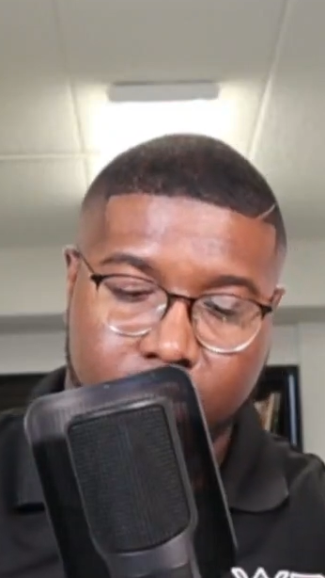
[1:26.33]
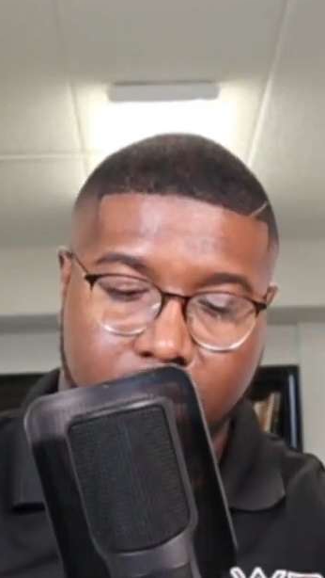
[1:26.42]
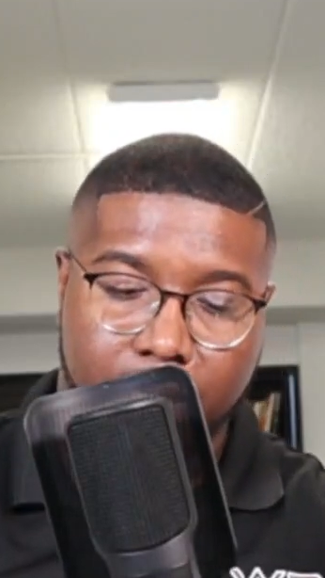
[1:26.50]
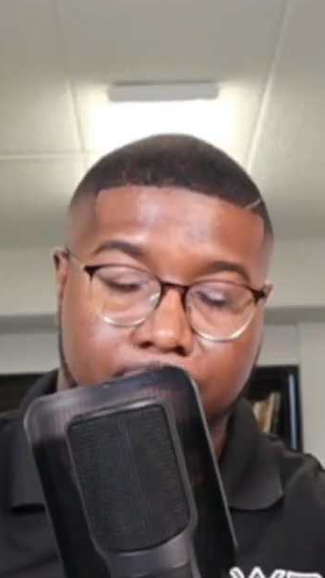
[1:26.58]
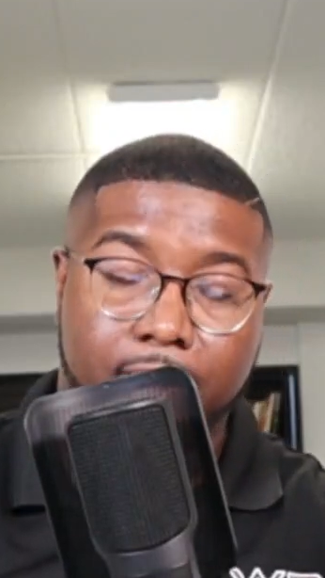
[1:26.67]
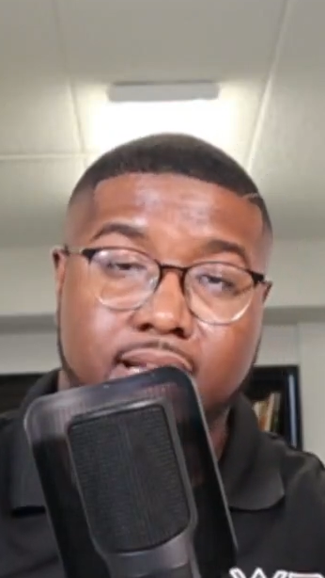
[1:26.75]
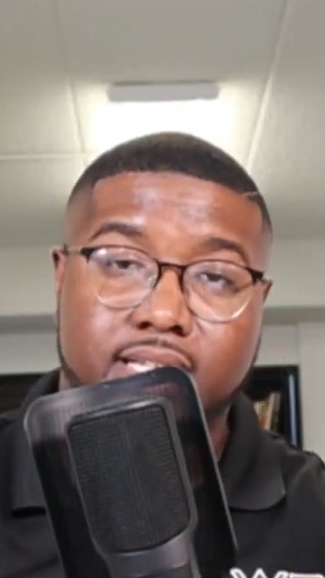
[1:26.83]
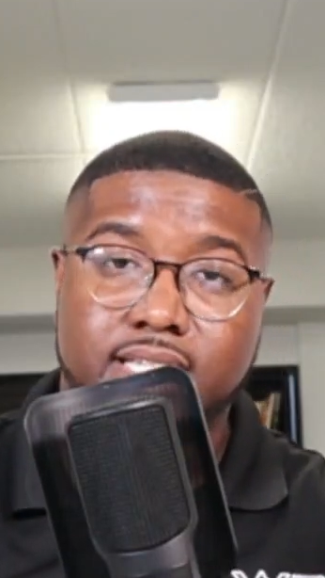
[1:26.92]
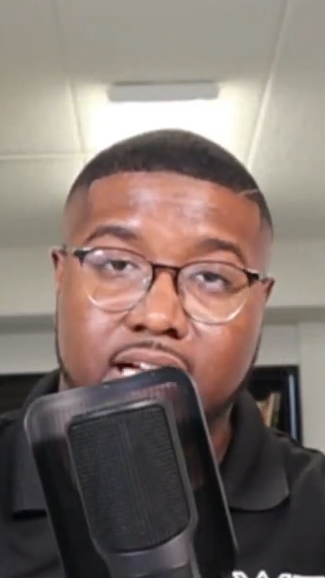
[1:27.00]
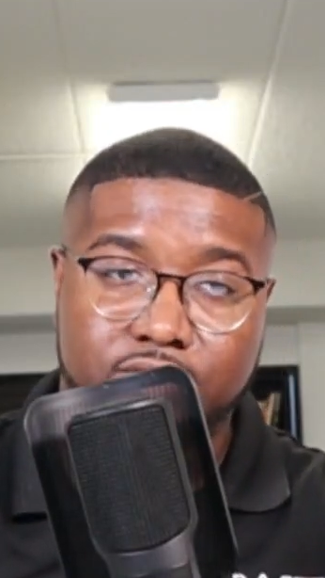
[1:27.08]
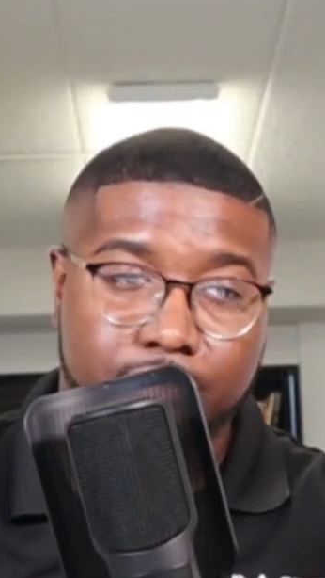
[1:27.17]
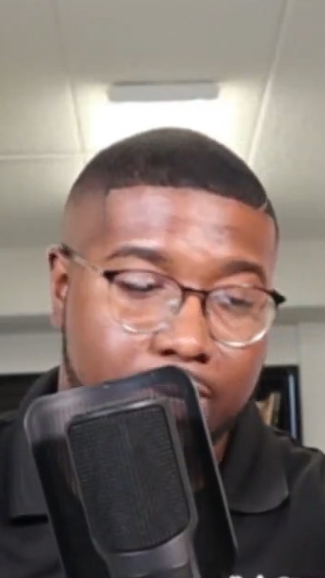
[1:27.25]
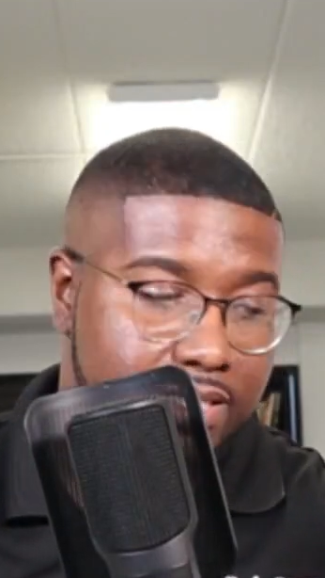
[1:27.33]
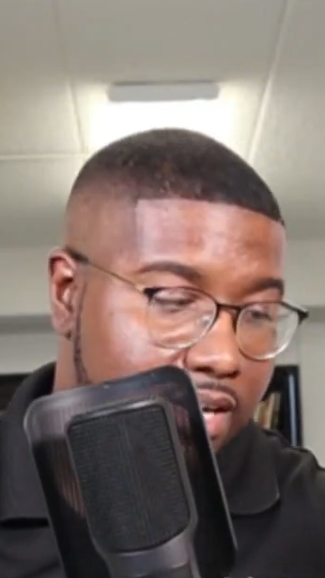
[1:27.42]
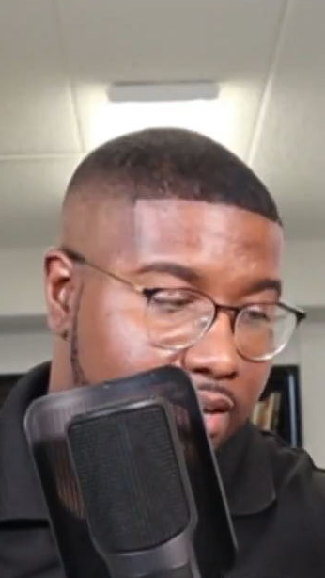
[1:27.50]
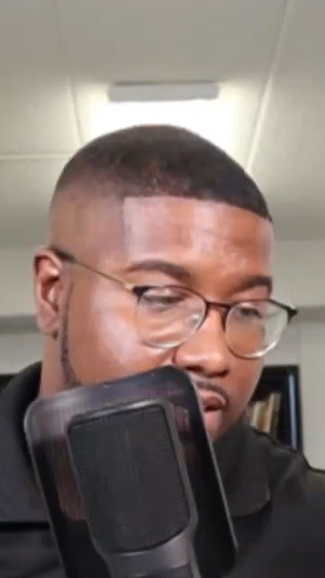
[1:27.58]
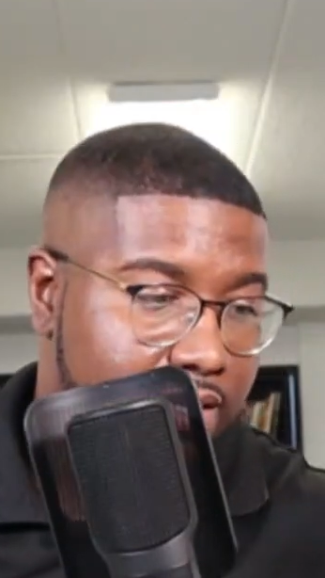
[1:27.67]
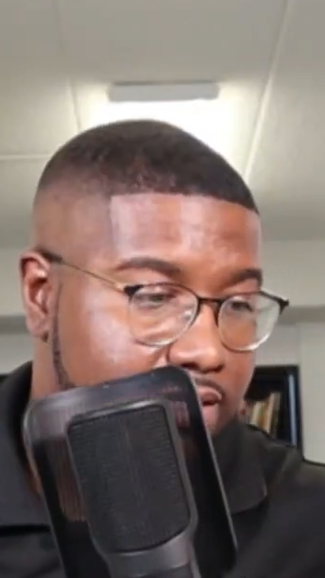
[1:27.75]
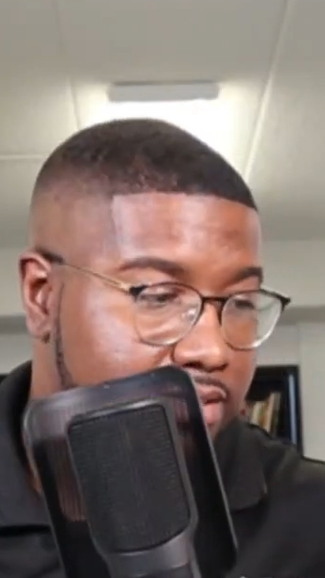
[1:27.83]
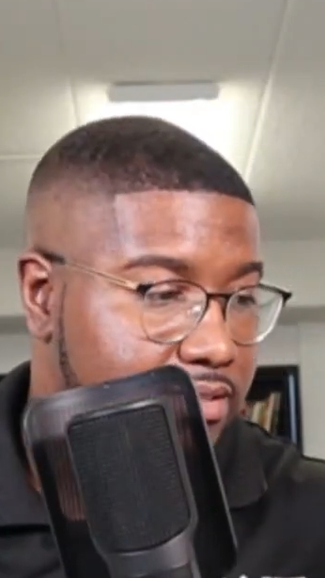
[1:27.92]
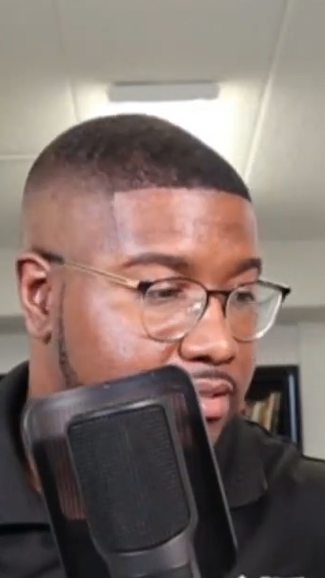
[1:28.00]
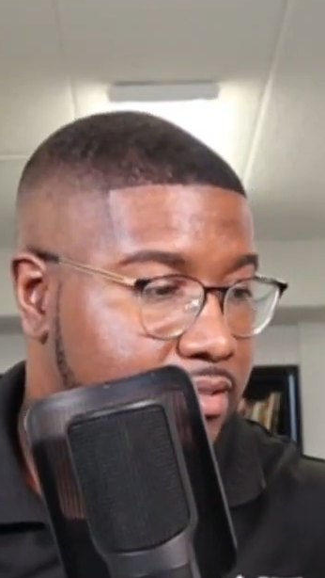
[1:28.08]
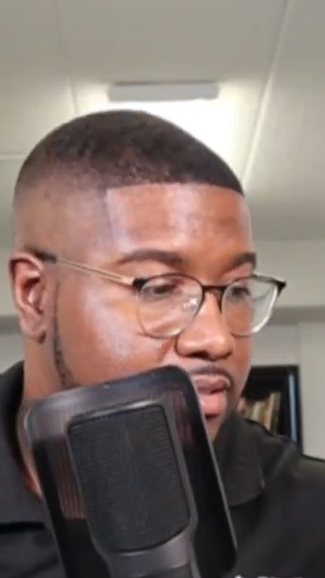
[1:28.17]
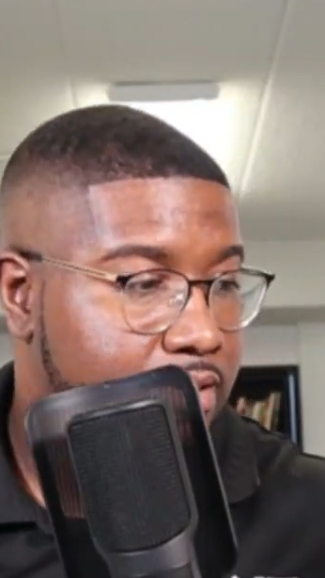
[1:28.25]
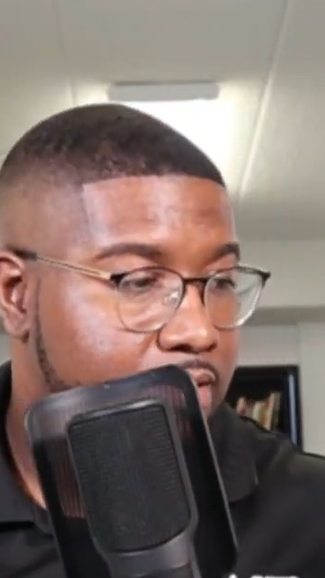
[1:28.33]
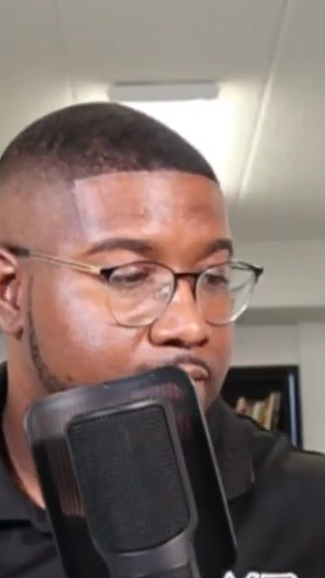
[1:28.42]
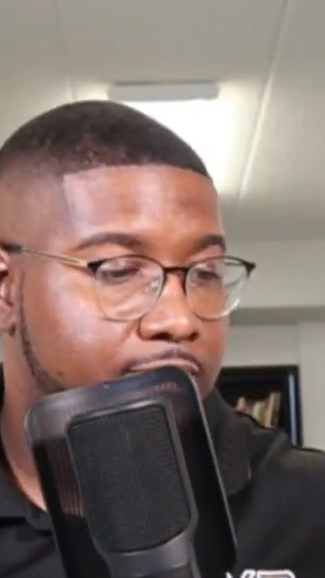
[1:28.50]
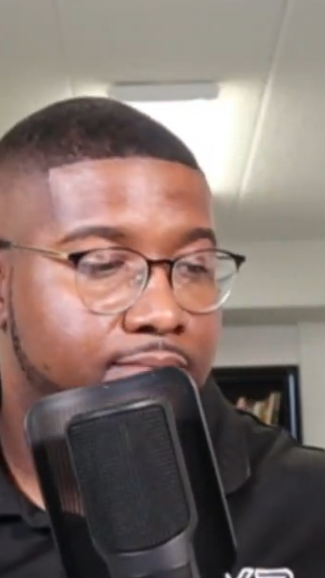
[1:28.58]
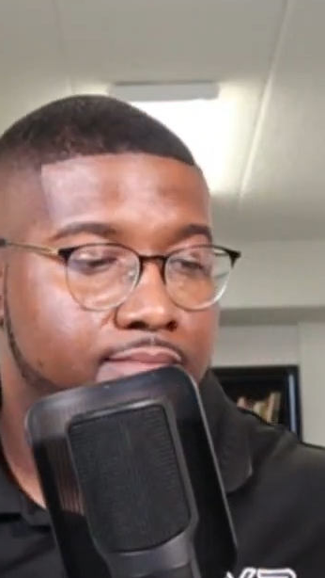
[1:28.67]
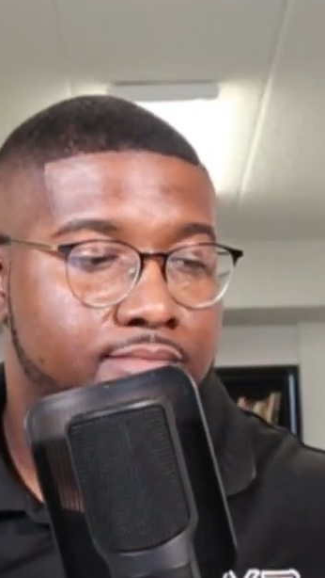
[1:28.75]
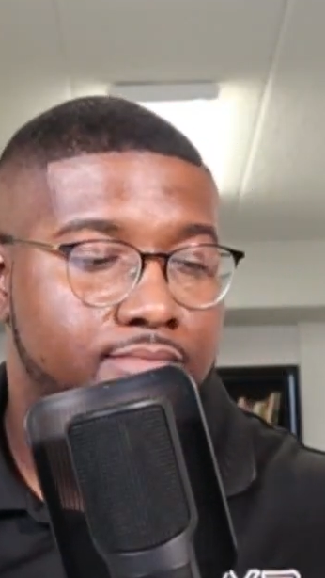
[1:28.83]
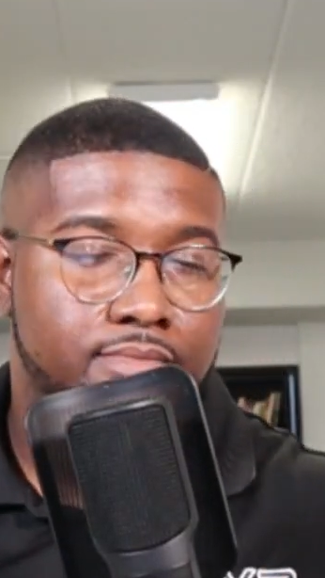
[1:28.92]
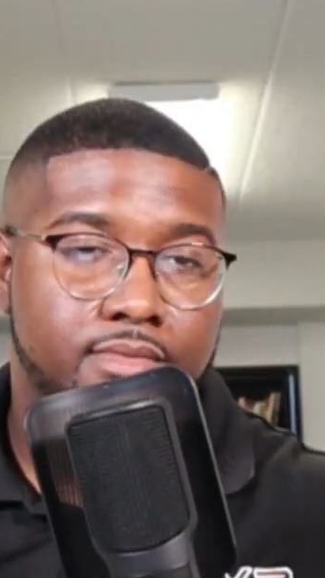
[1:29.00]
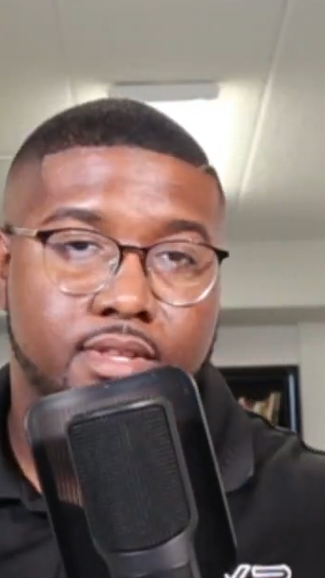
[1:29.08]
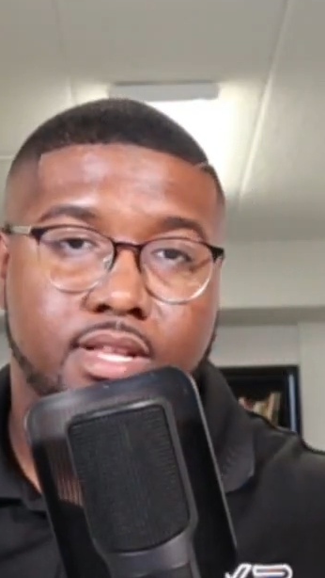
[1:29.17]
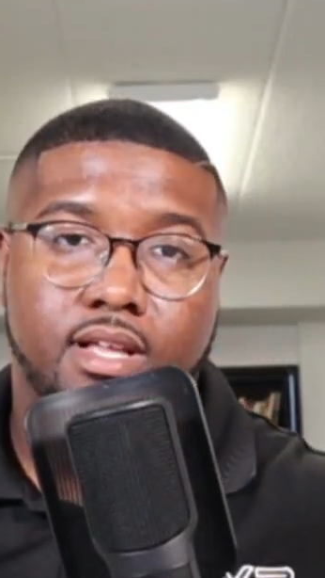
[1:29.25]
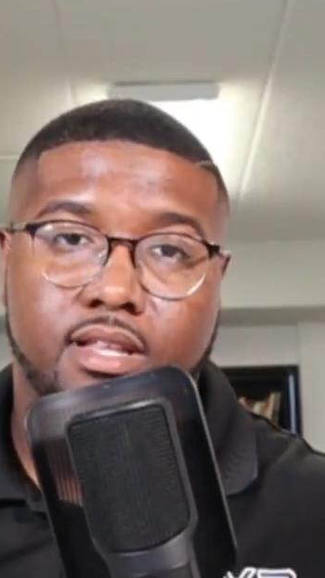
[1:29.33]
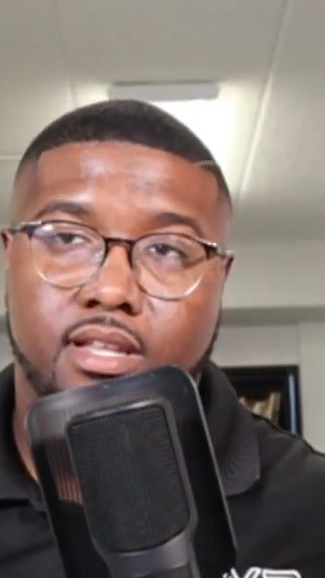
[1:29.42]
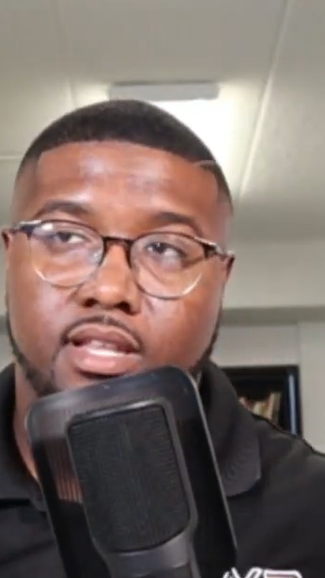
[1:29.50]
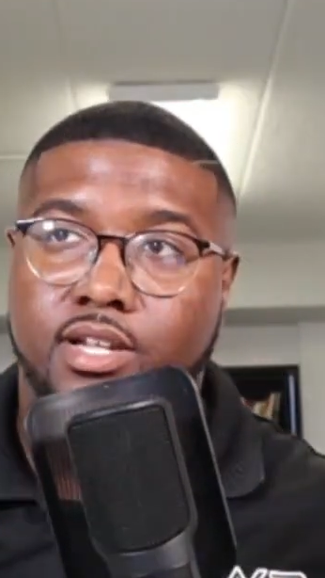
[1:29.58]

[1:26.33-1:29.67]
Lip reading: I apologize for my tardiness. A